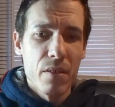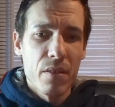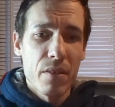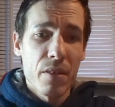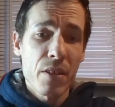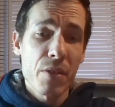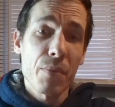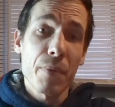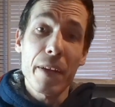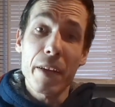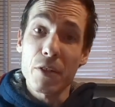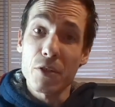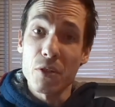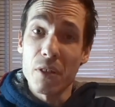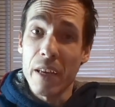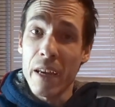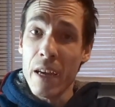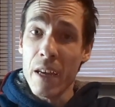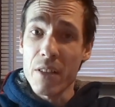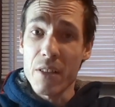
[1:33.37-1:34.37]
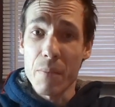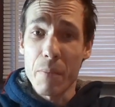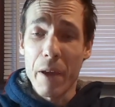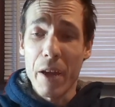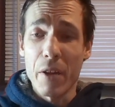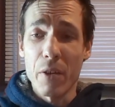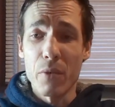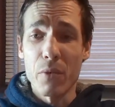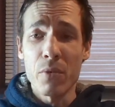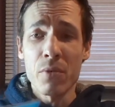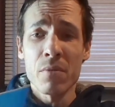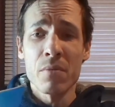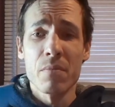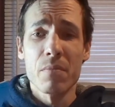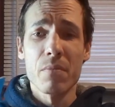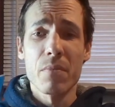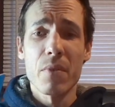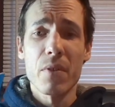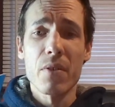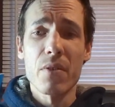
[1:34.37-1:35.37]
This one actually has a manual,
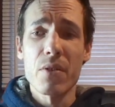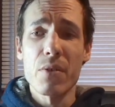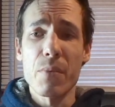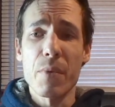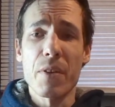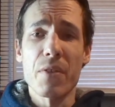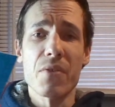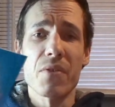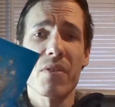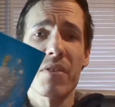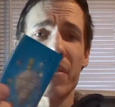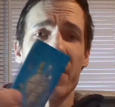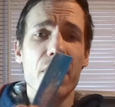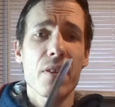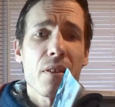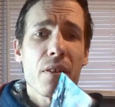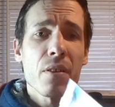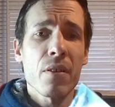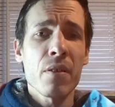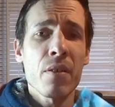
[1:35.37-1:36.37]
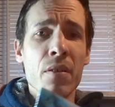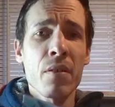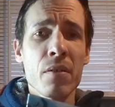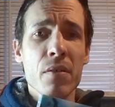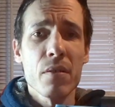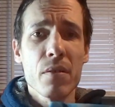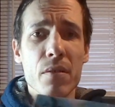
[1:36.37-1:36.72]
as we can see here.